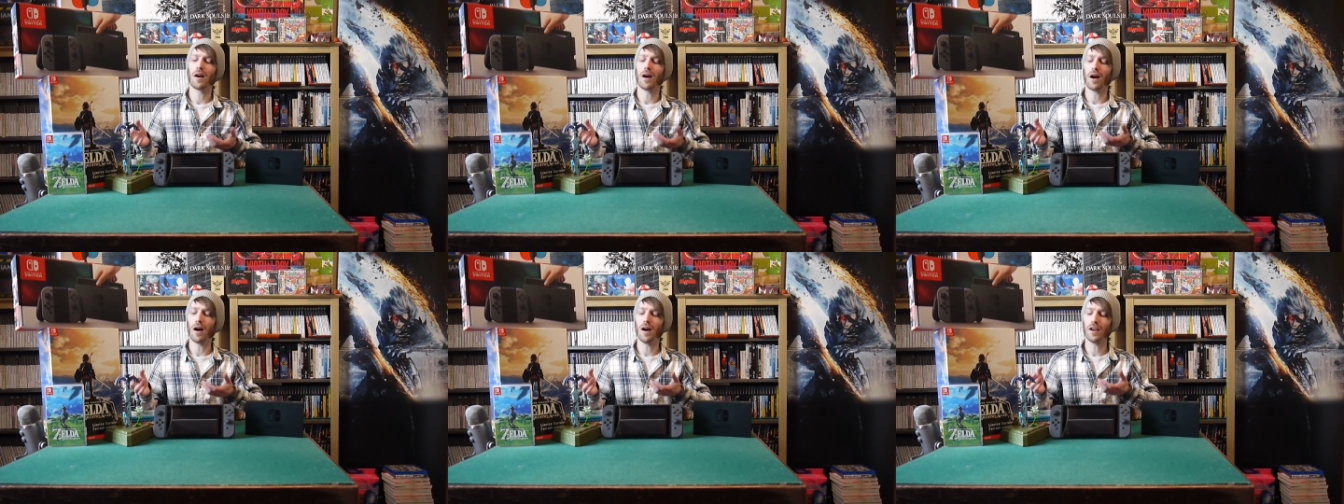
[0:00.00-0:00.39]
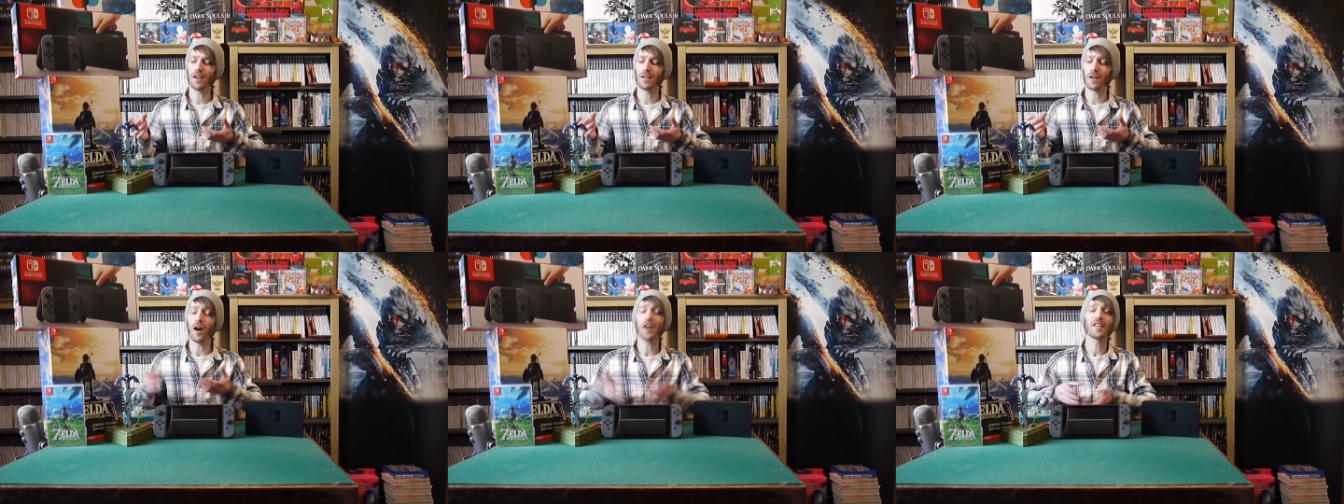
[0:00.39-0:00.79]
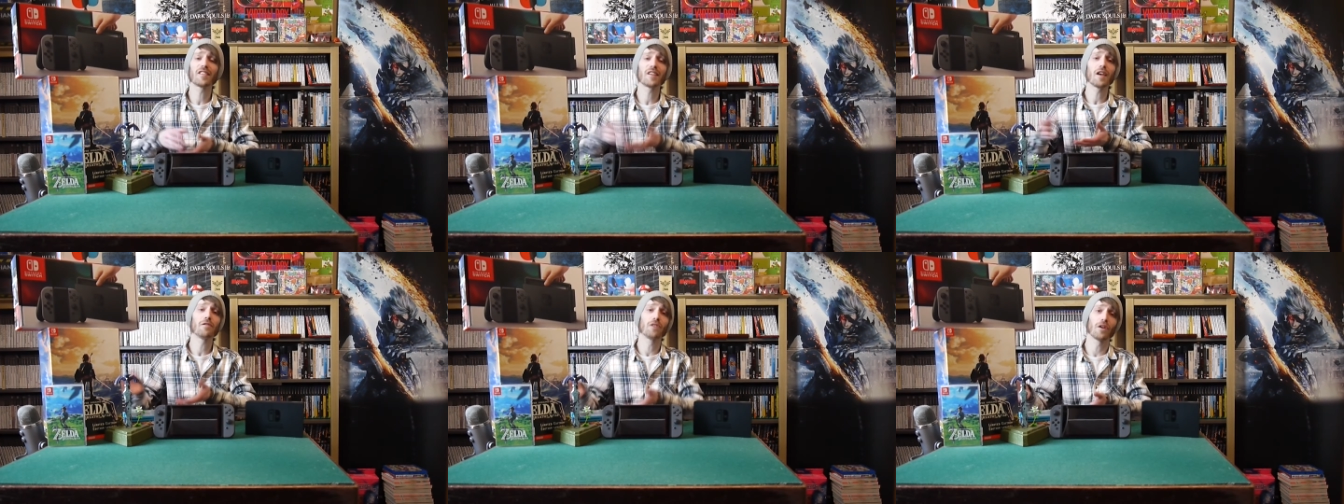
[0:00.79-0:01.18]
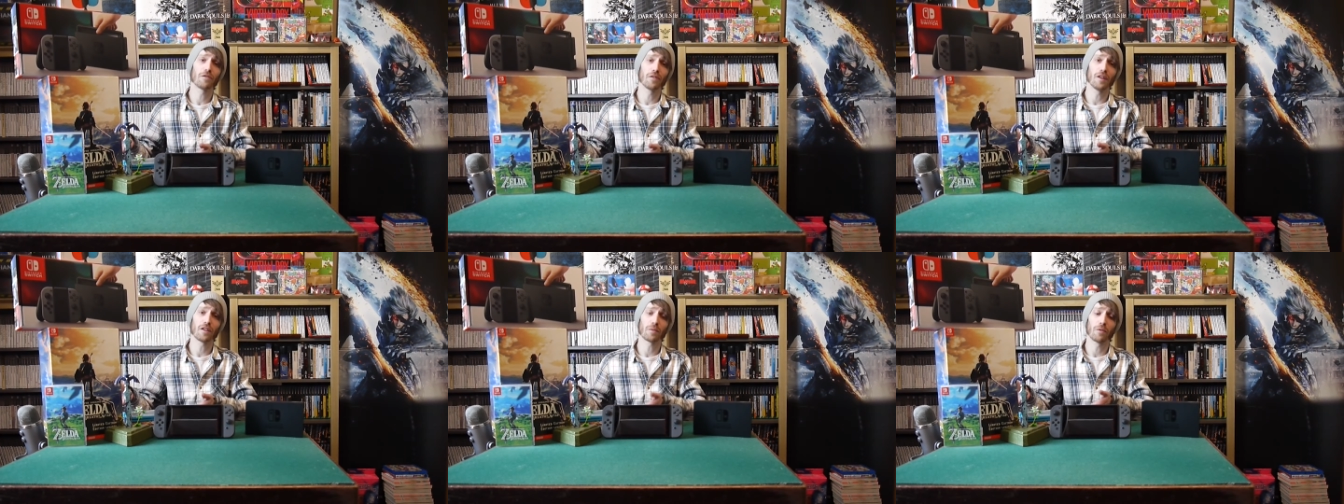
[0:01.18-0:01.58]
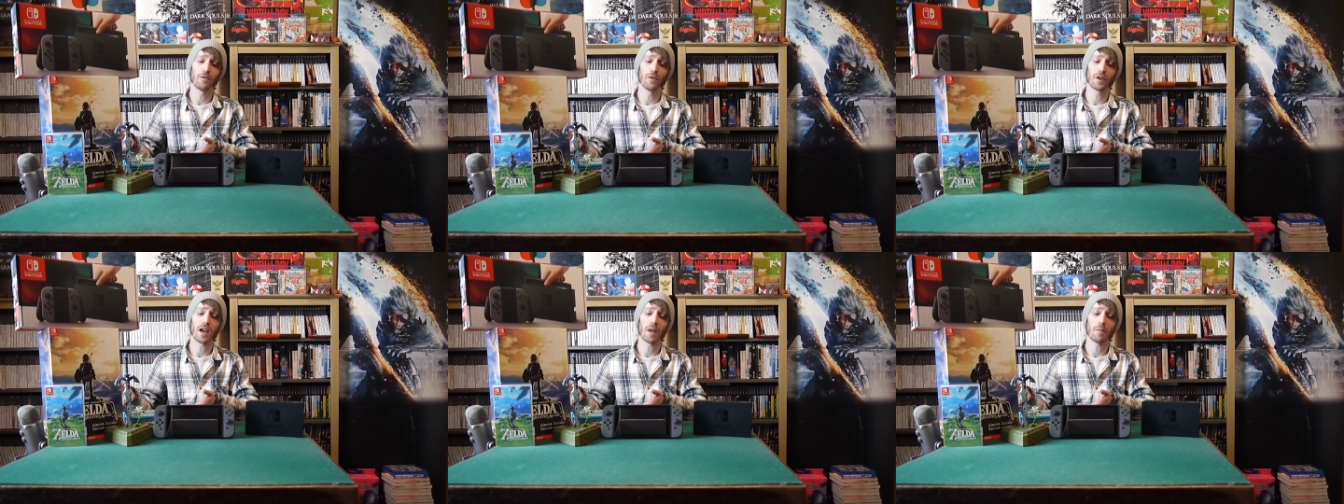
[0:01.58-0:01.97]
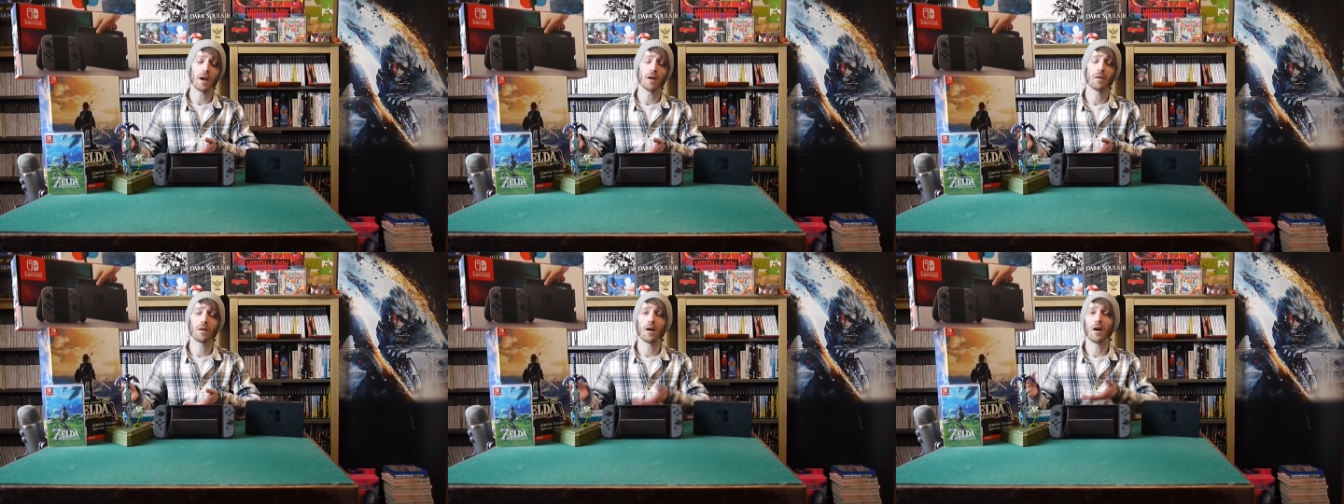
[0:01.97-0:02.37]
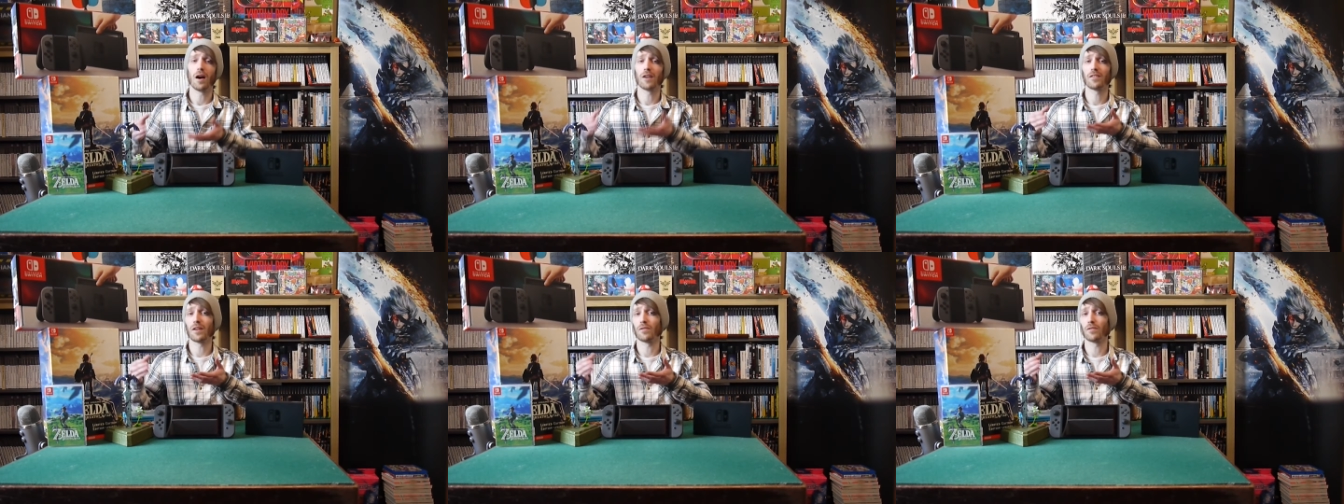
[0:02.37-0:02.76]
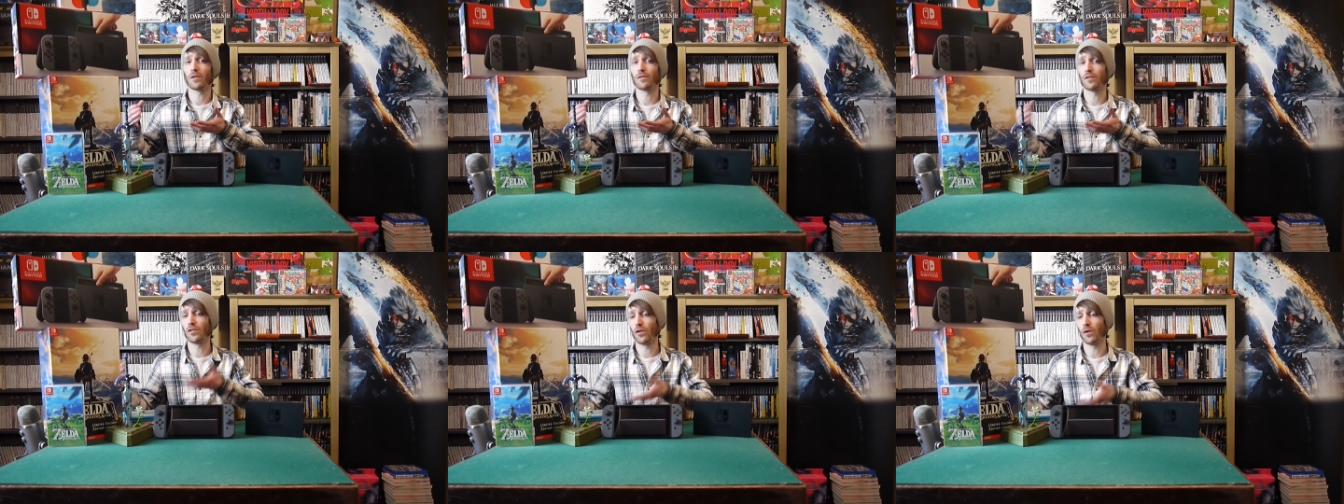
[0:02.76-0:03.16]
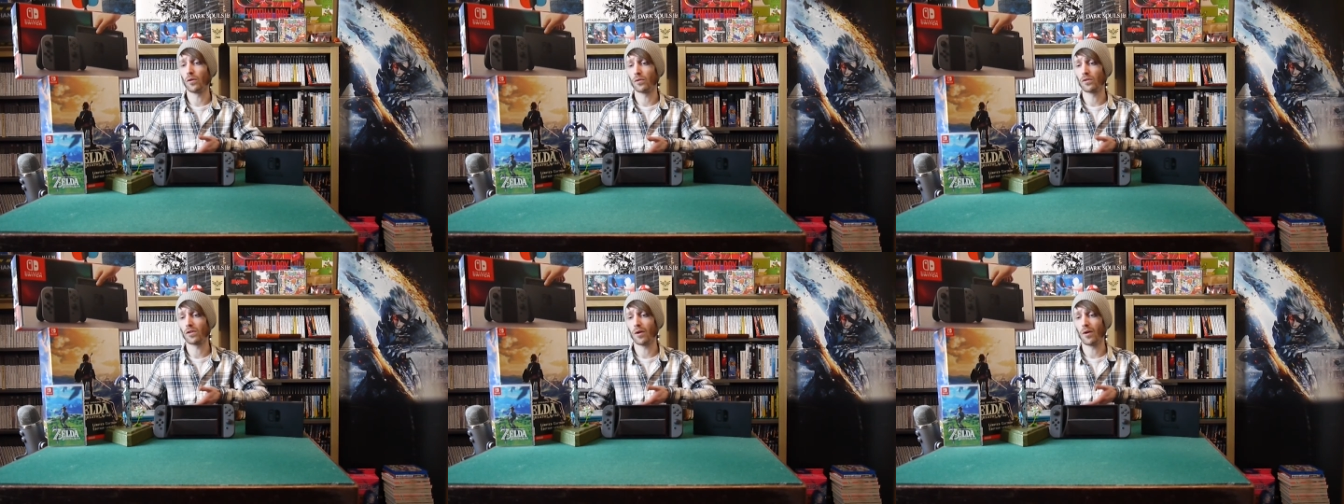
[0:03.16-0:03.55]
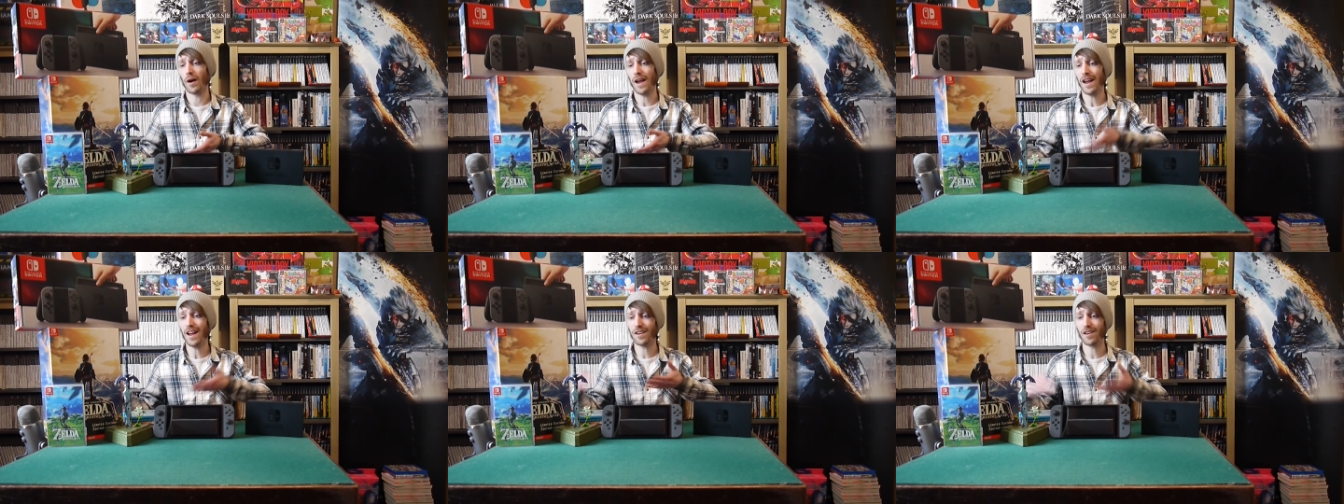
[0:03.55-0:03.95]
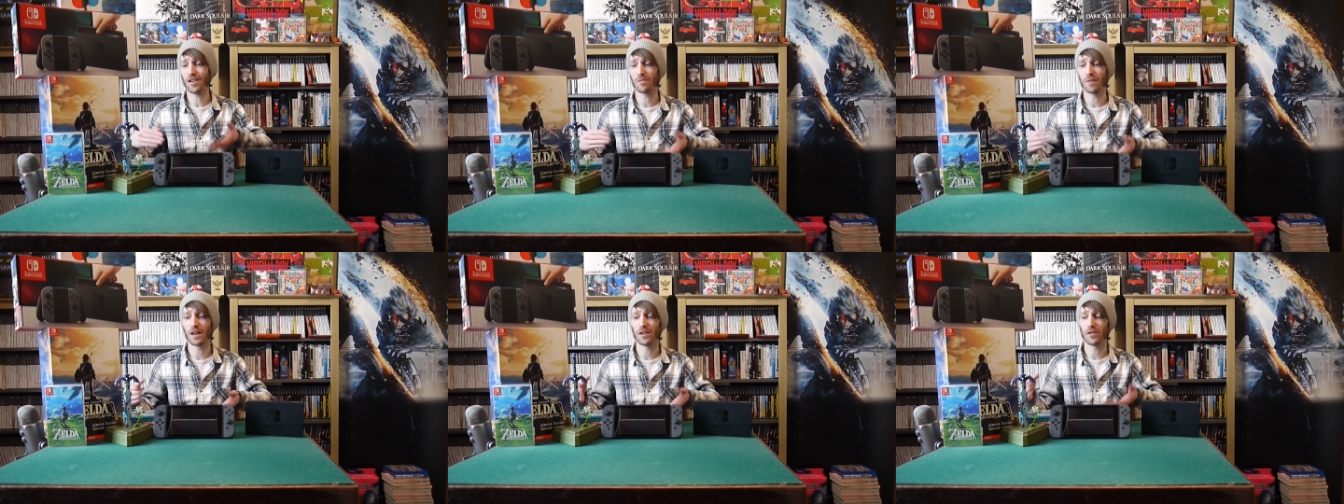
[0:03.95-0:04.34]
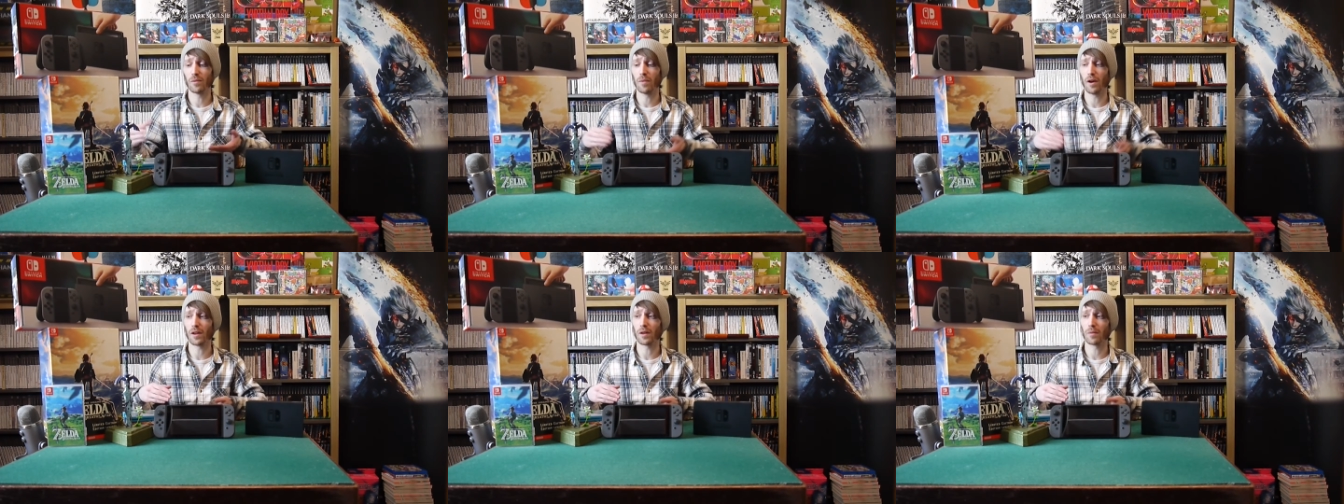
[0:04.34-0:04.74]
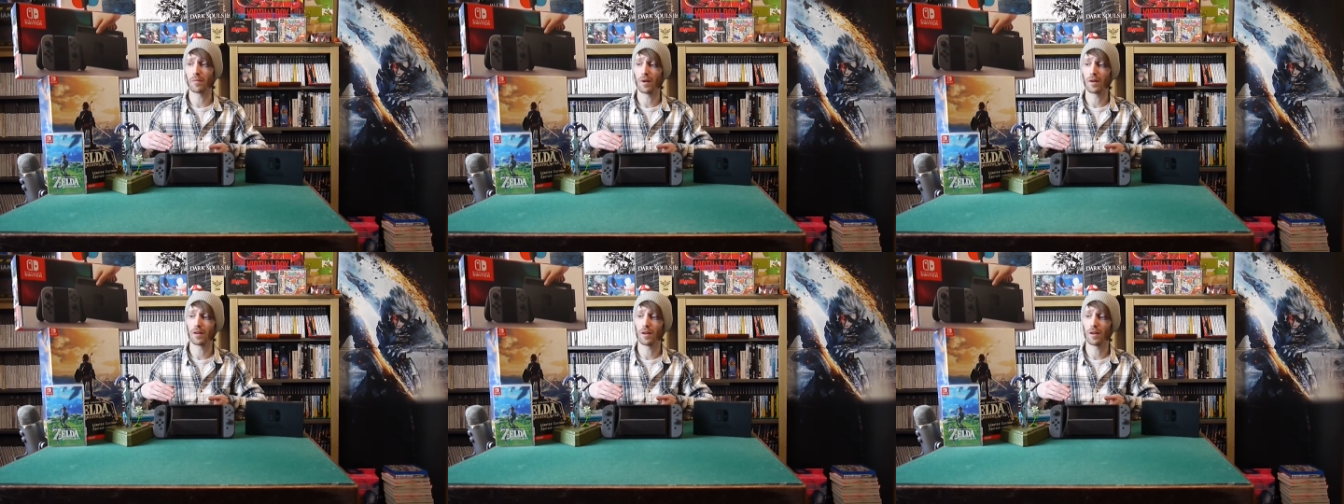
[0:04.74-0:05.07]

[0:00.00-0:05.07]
I saved up for this before it came out. I saved up for 2, so I had enough money to buy them.